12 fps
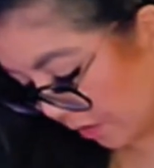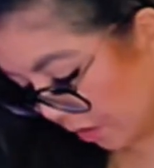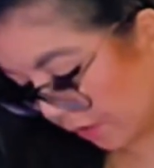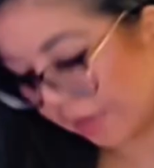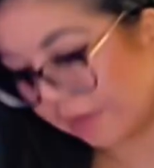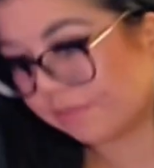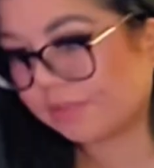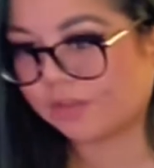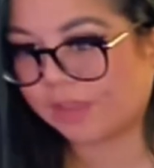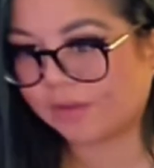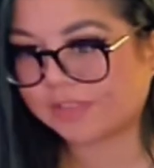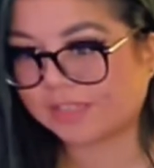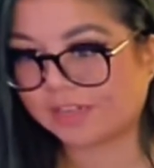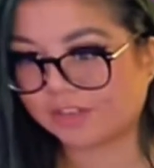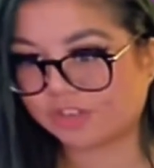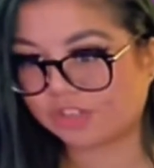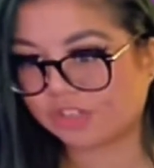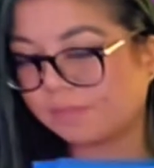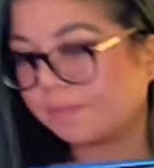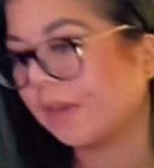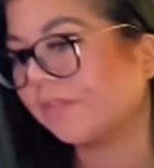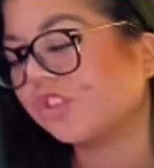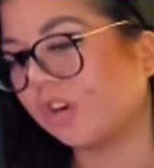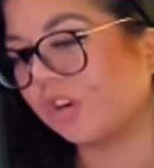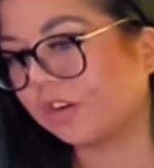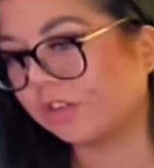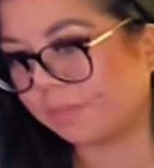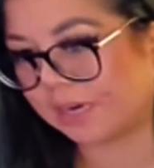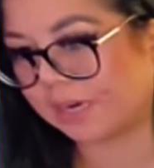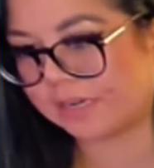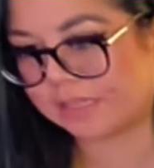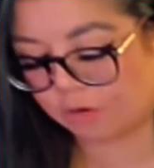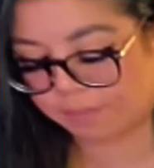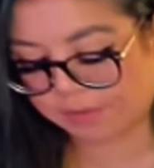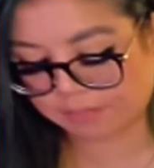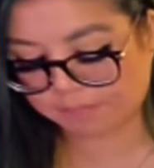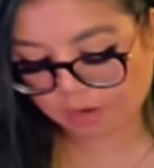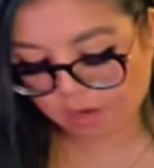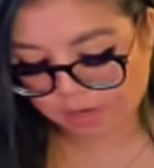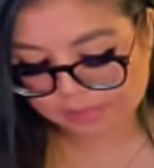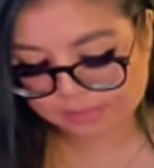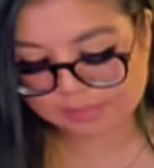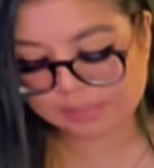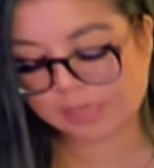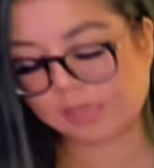Okay, so that was a little bit of a struggle, but I did open the box.